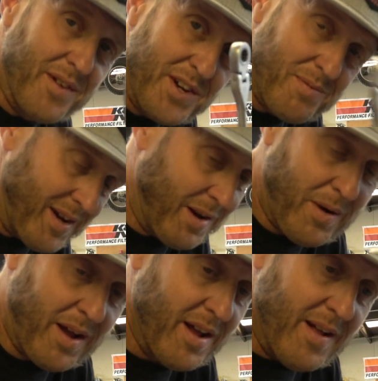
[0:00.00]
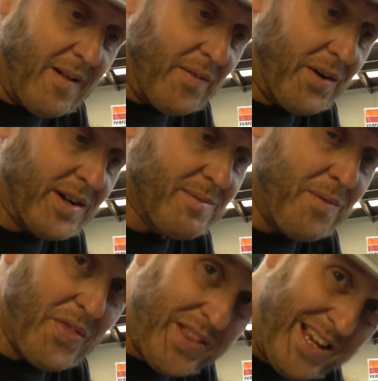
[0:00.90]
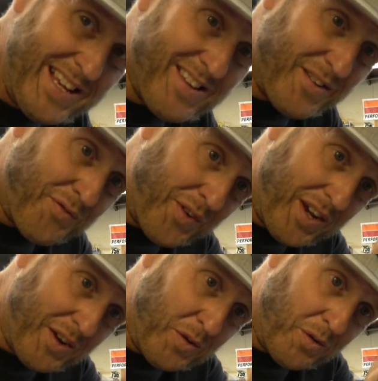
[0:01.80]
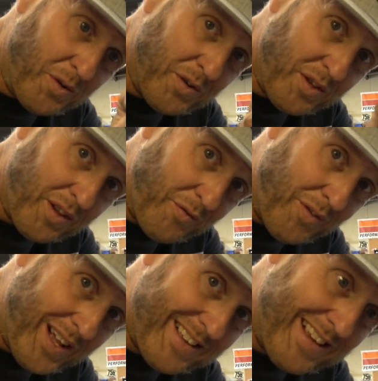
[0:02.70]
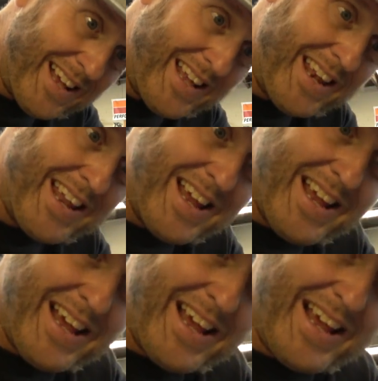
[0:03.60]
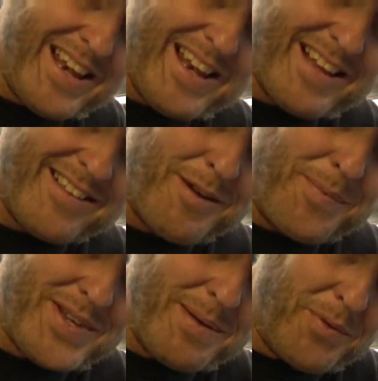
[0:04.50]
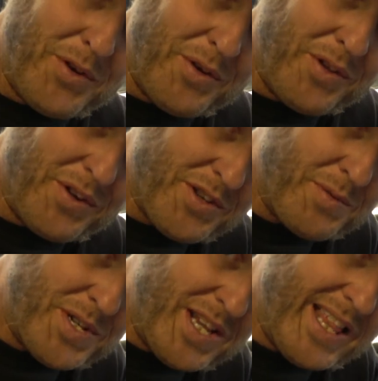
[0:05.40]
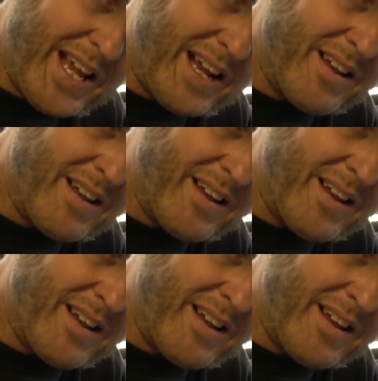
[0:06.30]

wrench, anyway, they're awesome. These are freaking cool. Flex head and super simple, no little switchy thing,